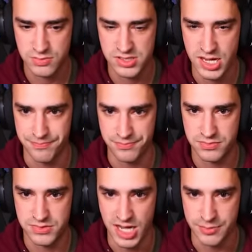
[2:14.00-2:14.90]
What's up,
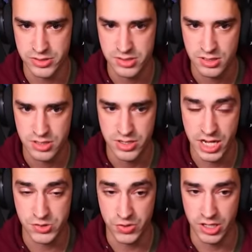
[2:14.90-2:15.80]
tables? You
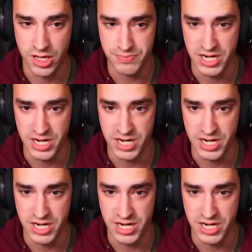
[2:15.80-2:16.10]
guys really like